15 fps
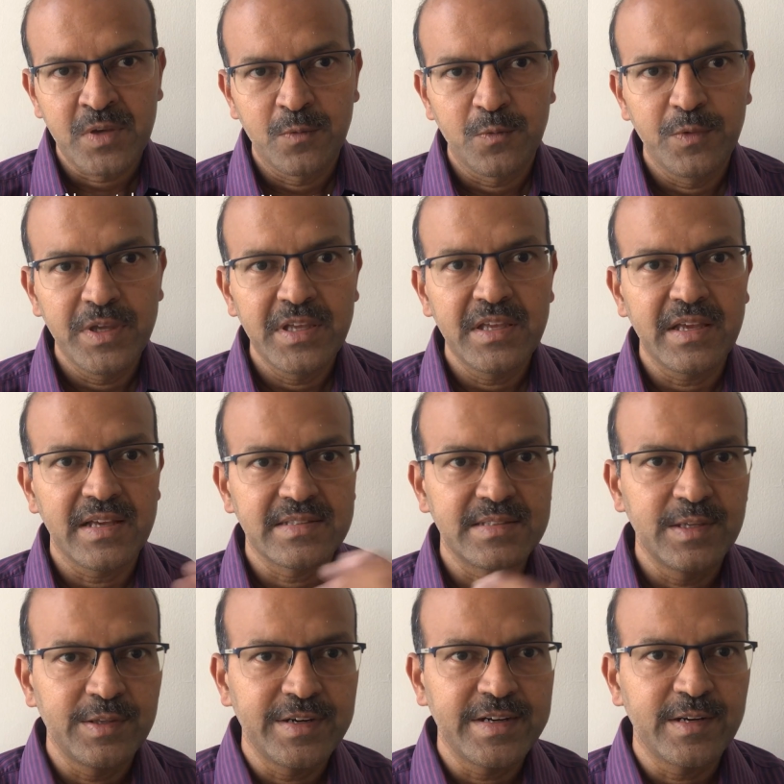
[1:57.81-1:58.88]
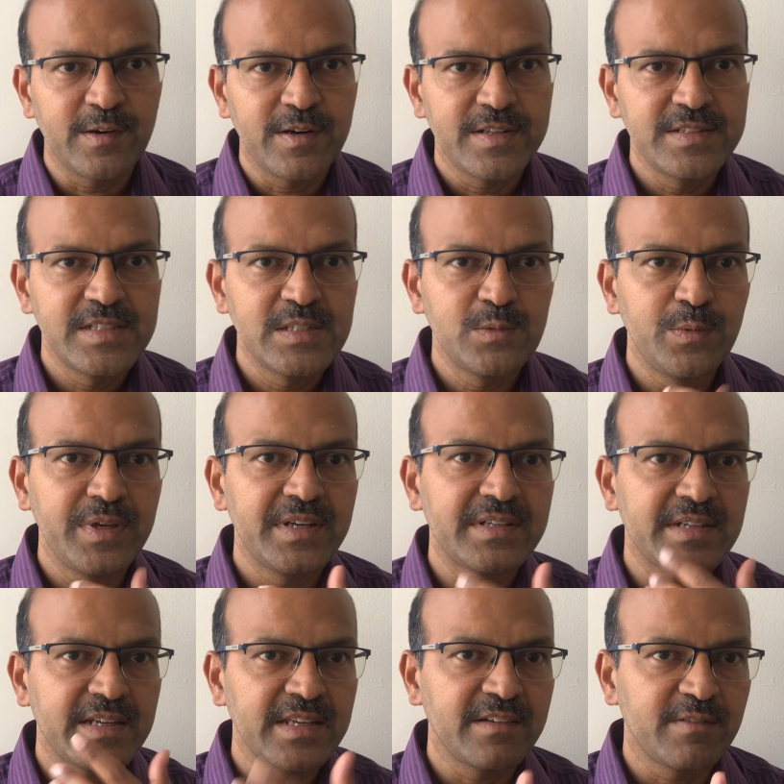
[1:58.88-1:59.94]
We as neonatologists, we
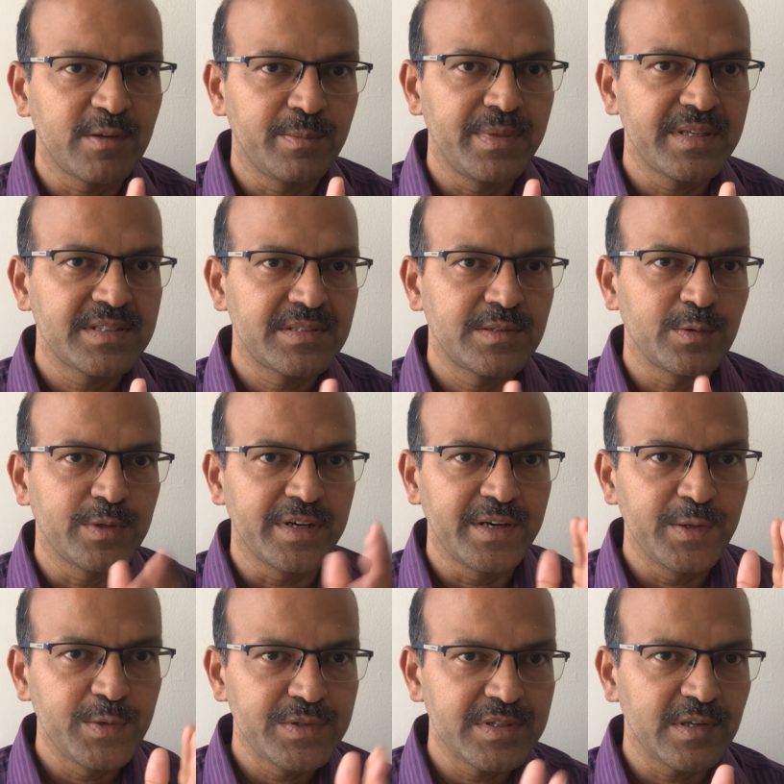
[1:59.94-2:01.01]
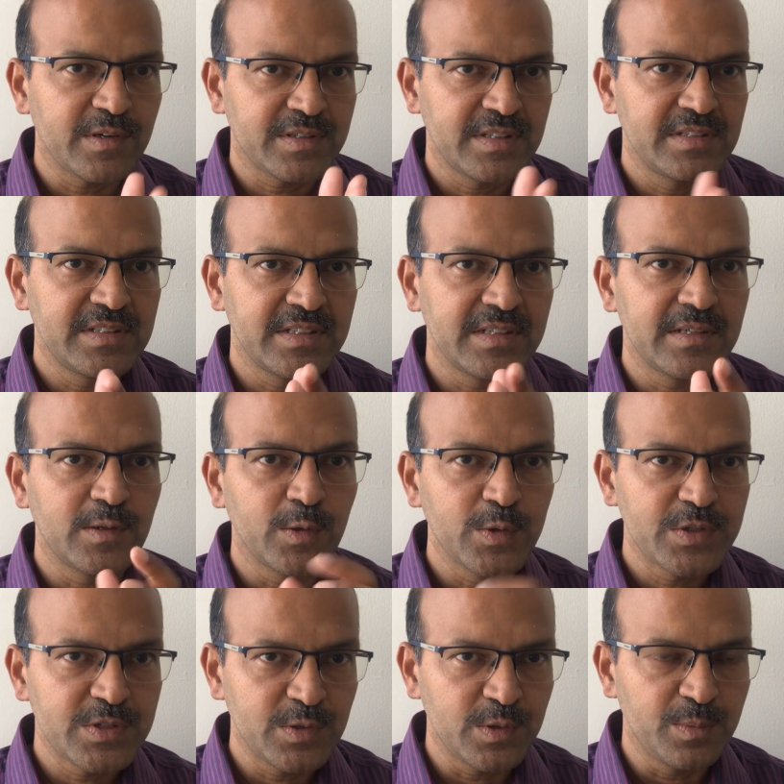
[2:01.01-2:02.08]
try our best to reduce the oxygen
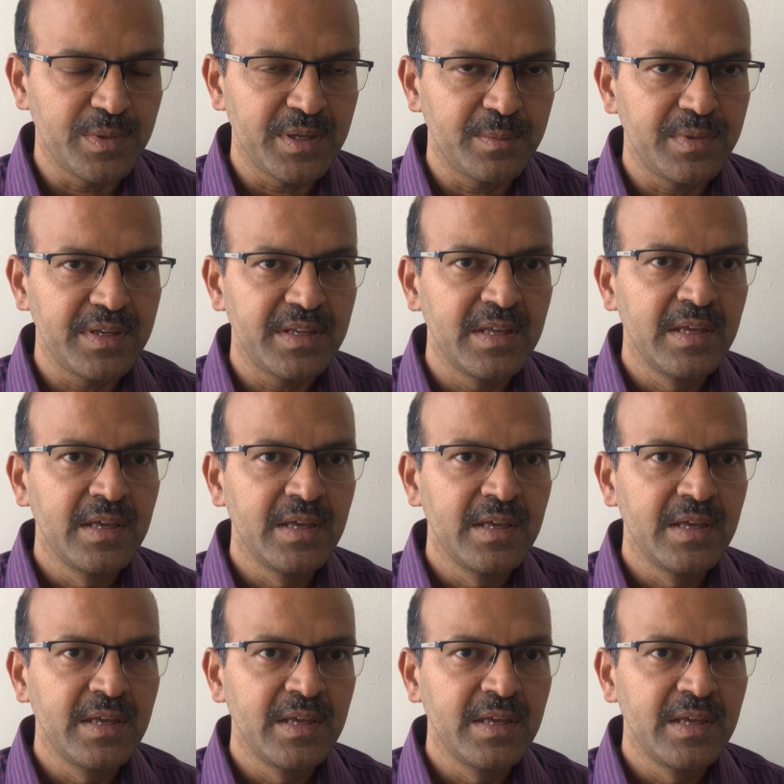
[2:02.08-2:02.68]
dose to the baby,